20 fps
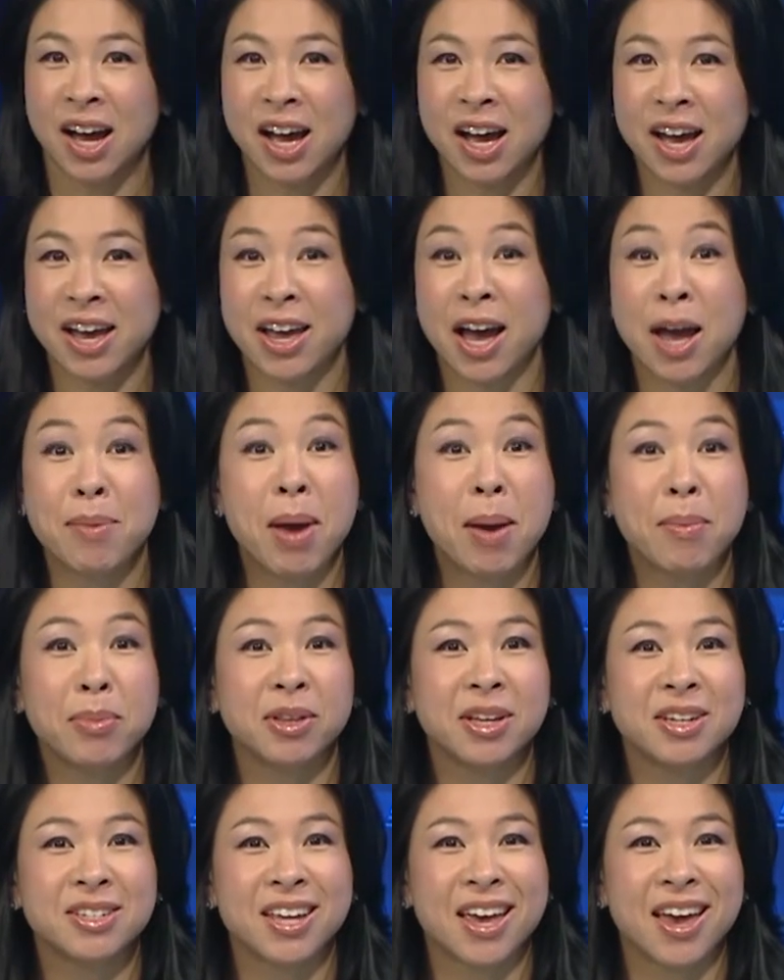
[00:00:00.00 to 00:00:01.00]
Hi, I'm
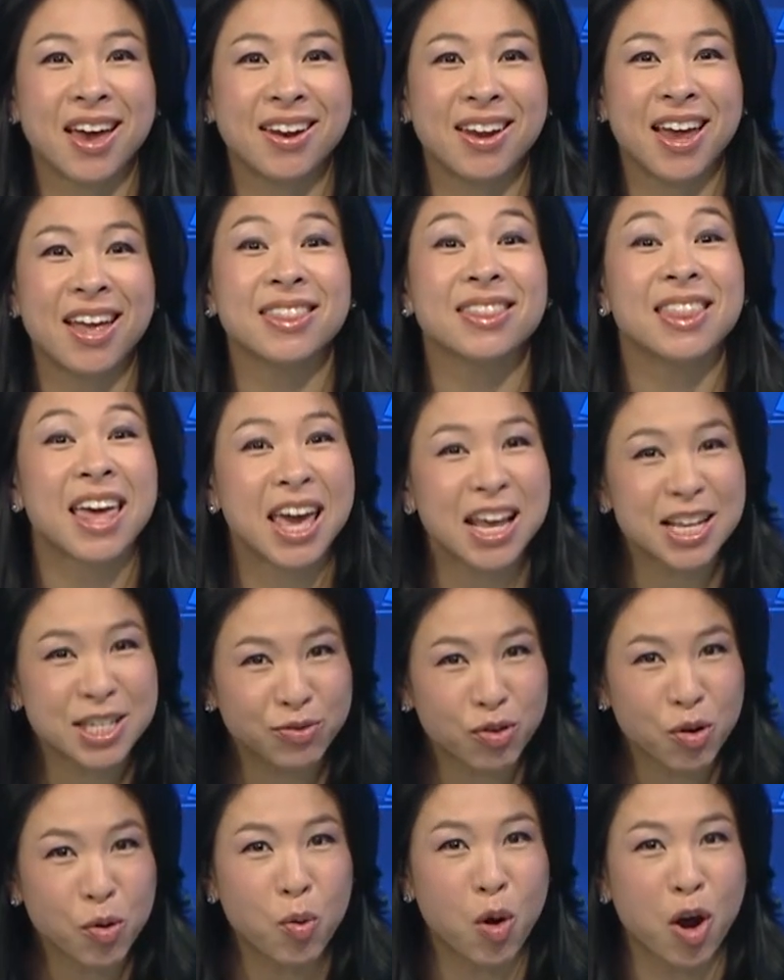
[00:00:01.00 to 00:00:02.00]
Emily Tan, and
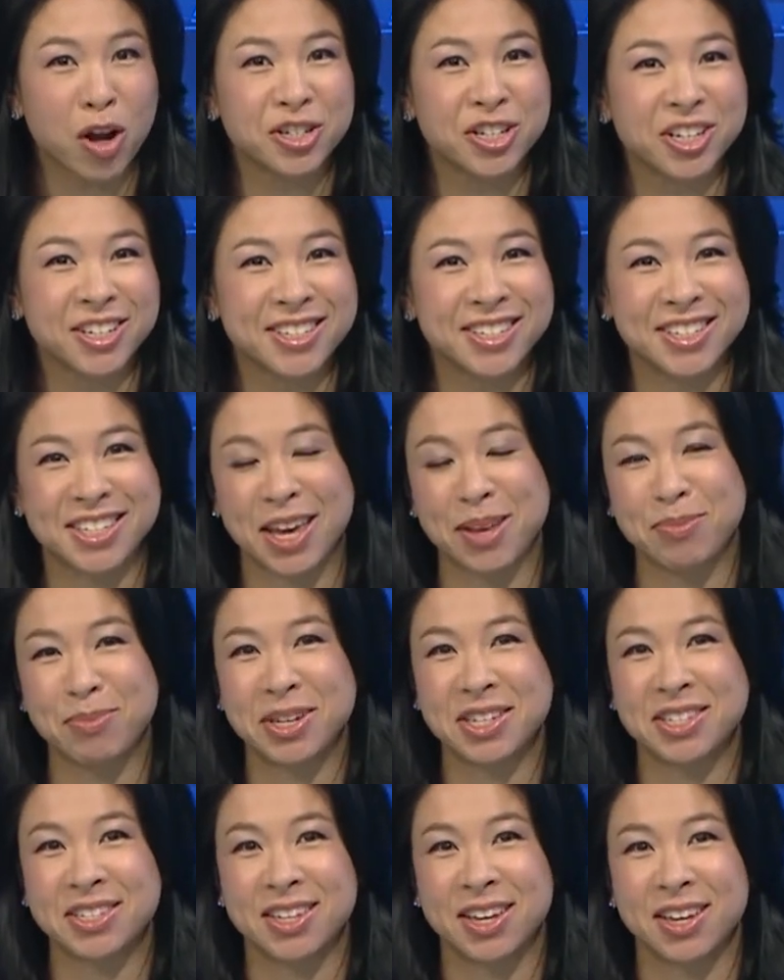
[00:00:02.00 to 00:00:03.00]
thanks for watching
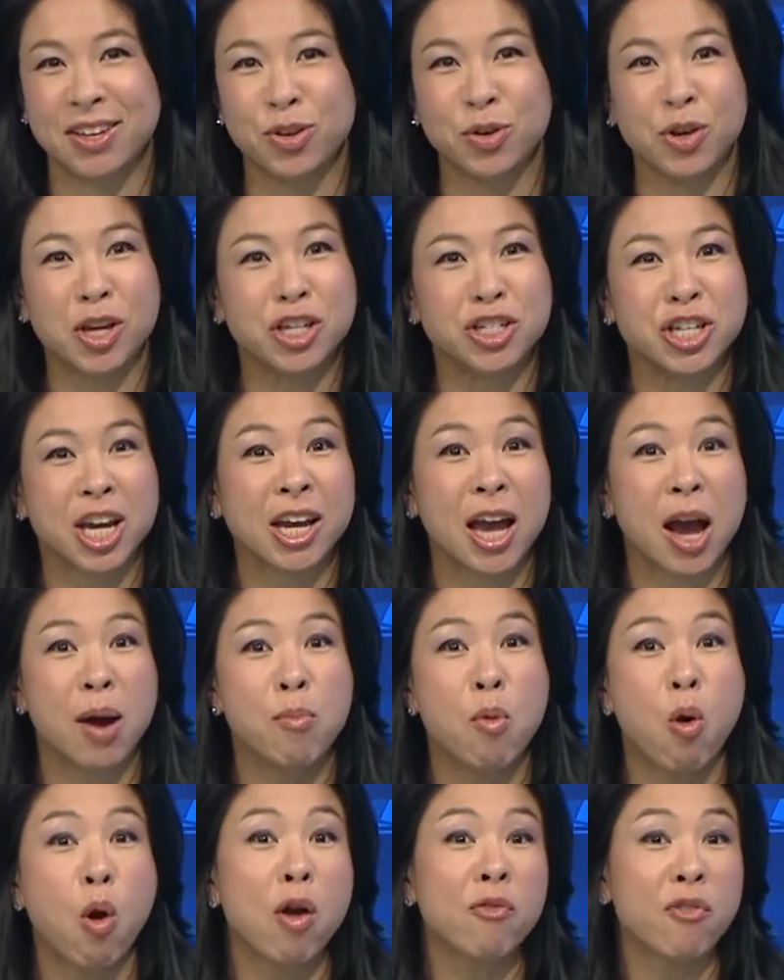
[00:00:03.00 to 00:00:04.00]
CNBC. You can
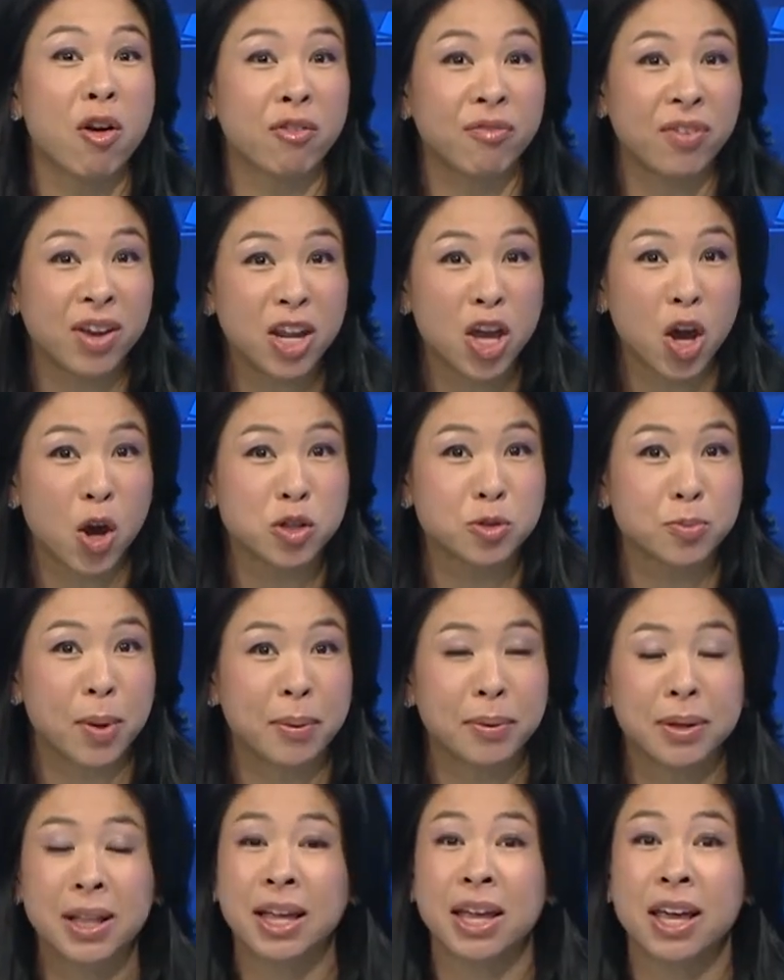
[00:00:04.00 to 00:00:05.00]
check out more of our
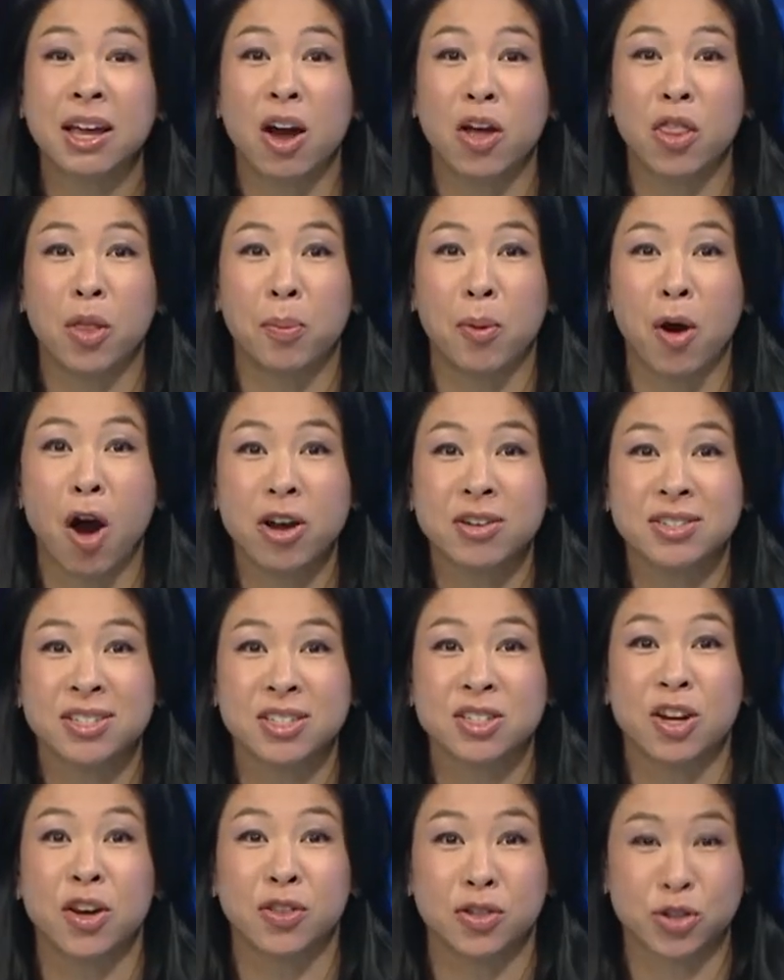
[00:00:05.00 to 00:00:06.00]
videos by clicking on the
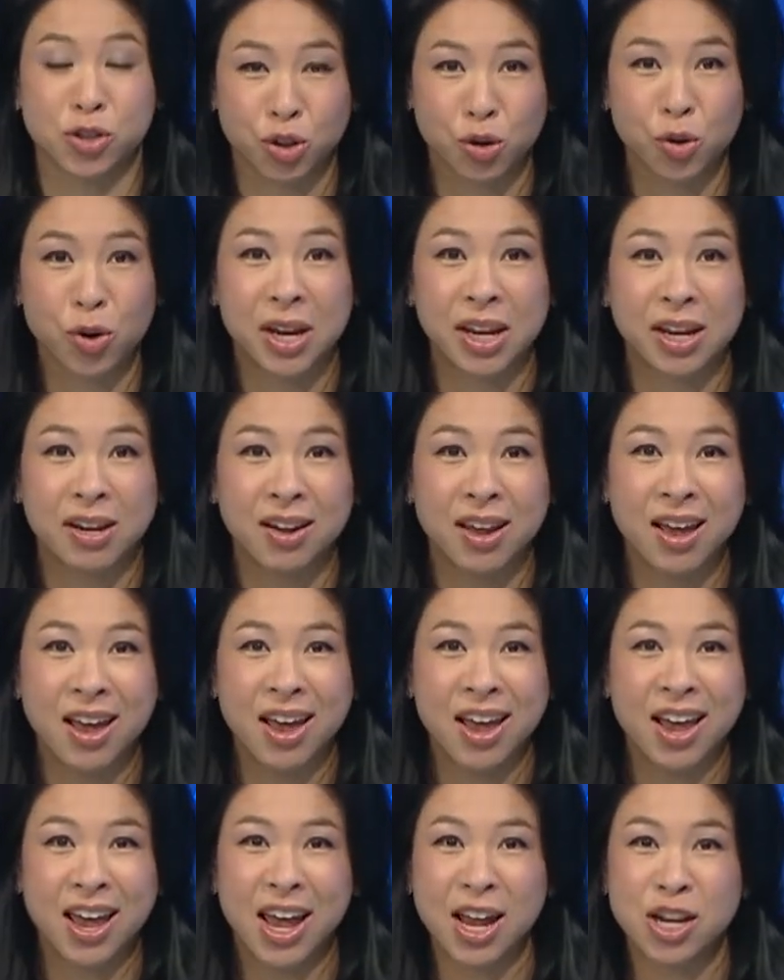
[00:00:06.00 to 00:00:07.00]
boxes on the screen,
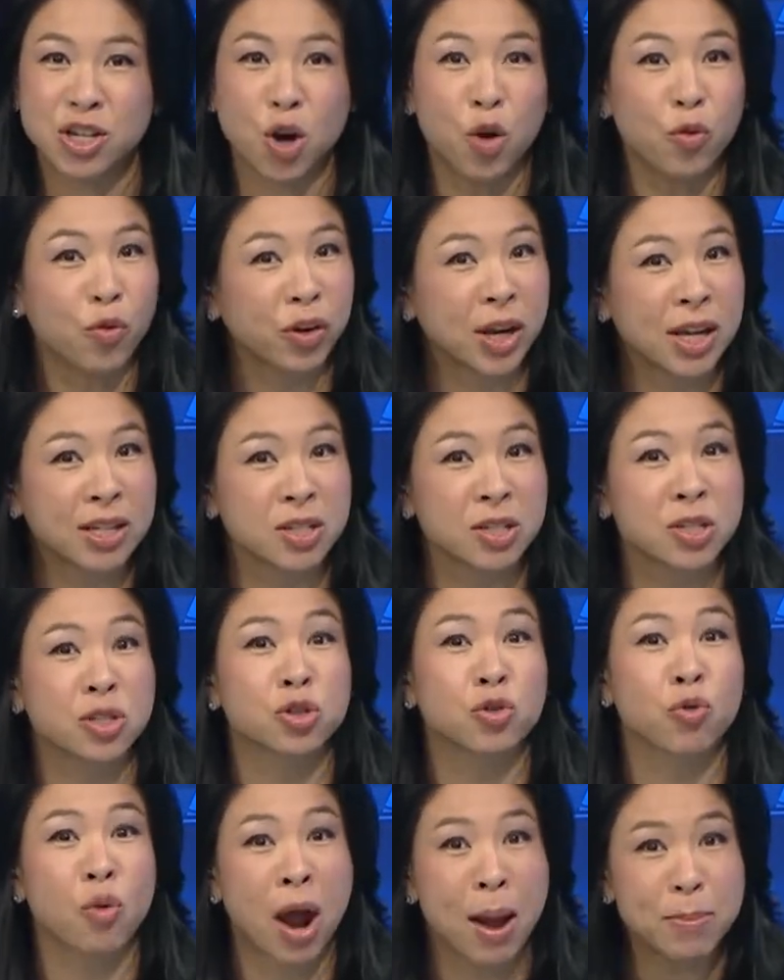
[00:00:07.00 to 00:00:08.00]
and don't forget
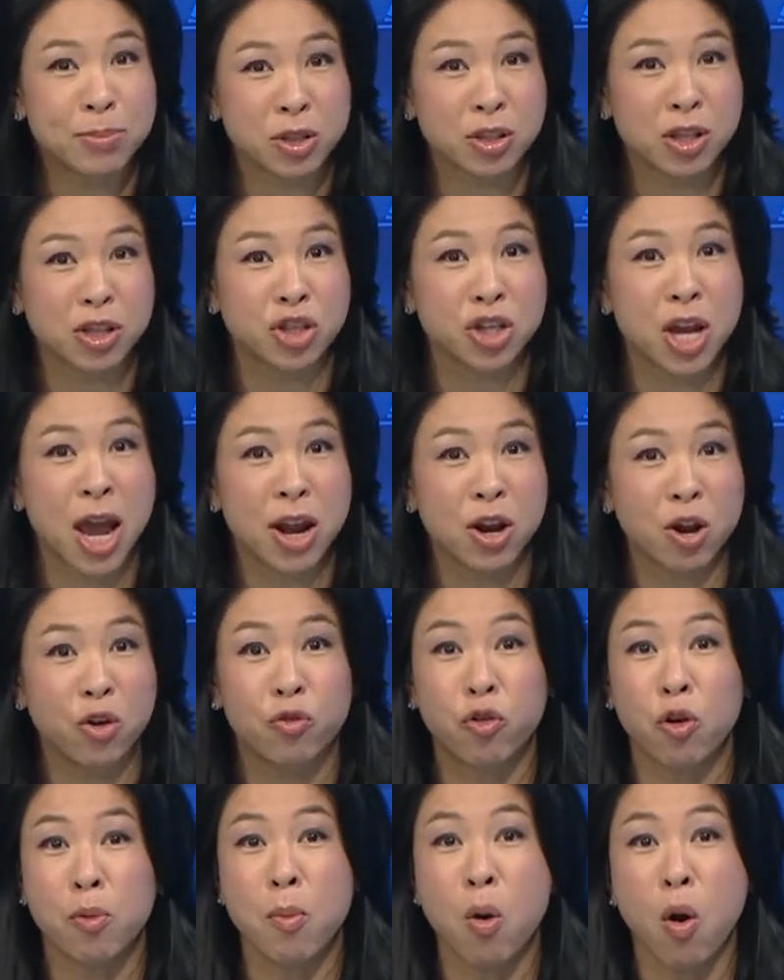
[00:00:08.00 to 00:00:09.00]
to subscribe to the
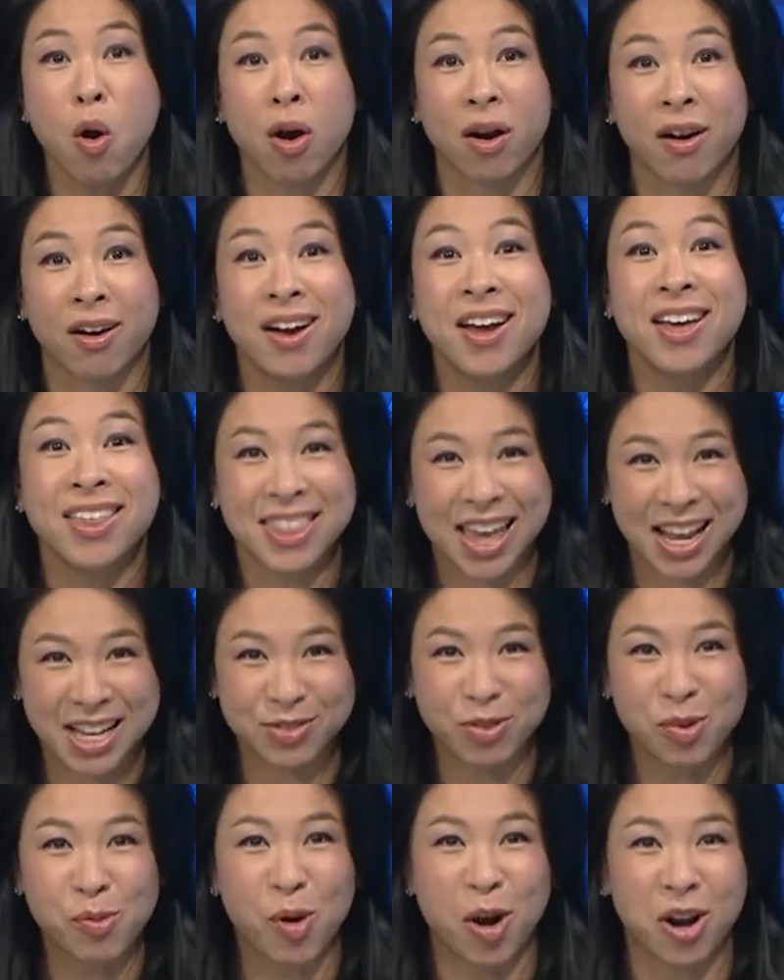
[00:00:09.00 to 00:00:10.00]
channel for more.
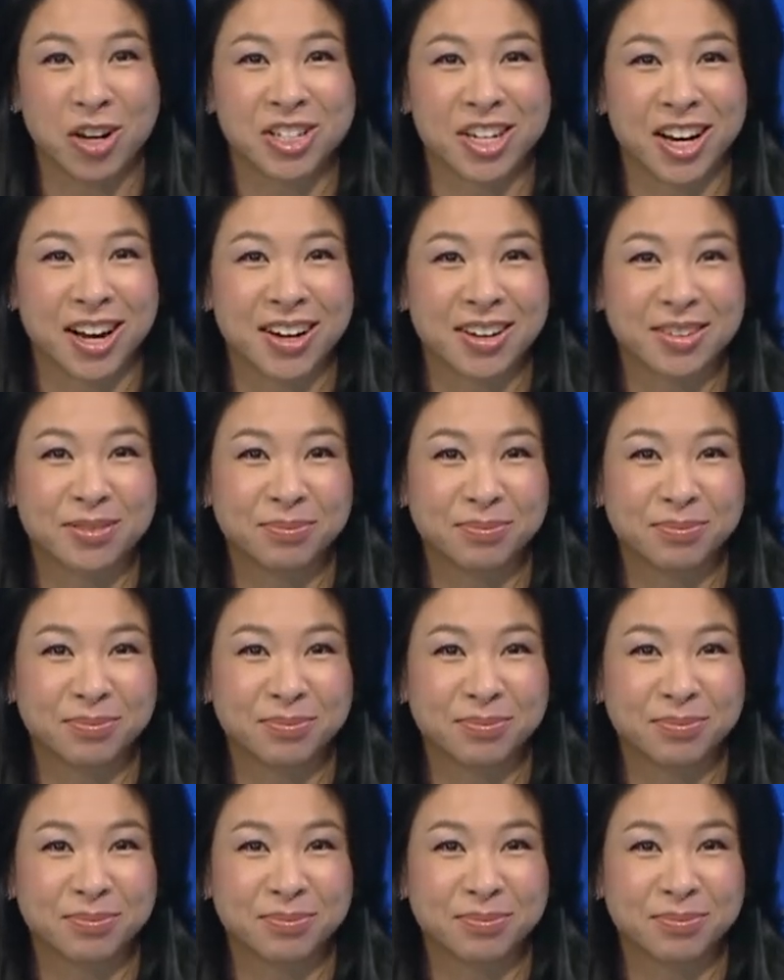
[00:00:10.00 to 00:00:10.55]
Thanks for watching.